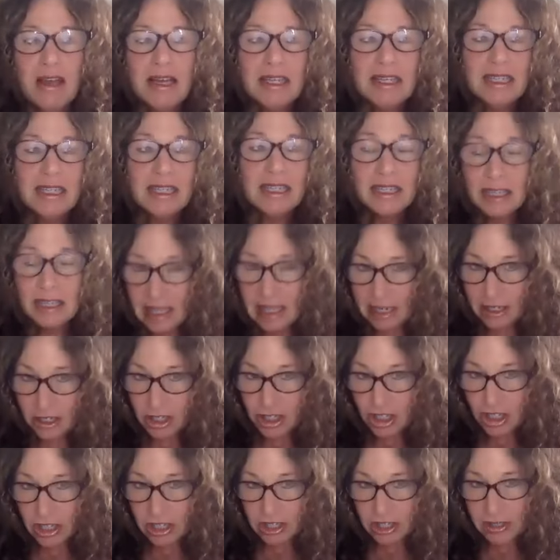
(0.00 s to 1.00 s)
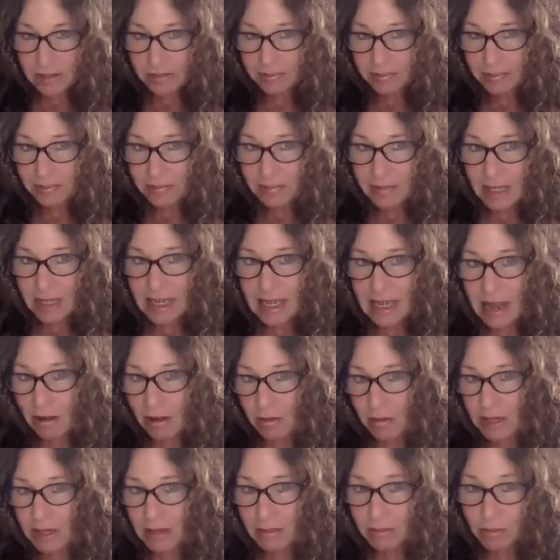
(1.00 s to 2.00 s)
since last year, and
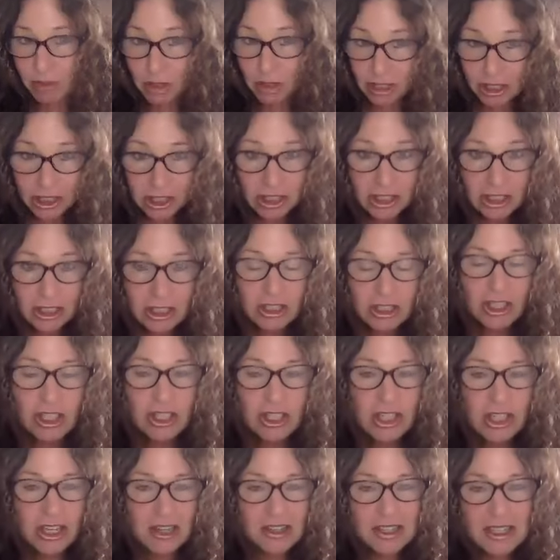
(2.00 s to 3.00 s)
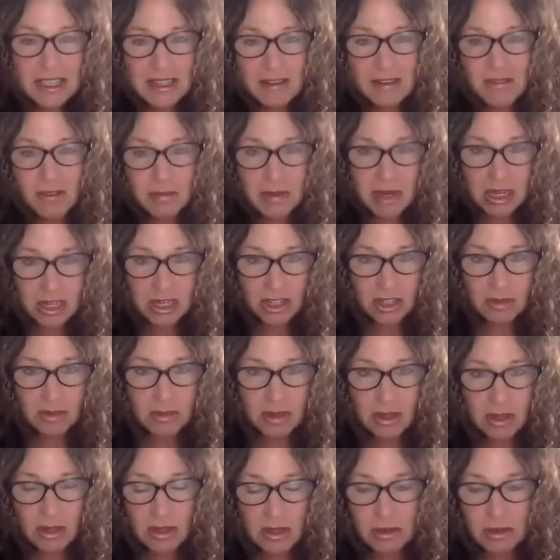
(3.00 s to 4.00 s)
now I'm being pushed to share this information with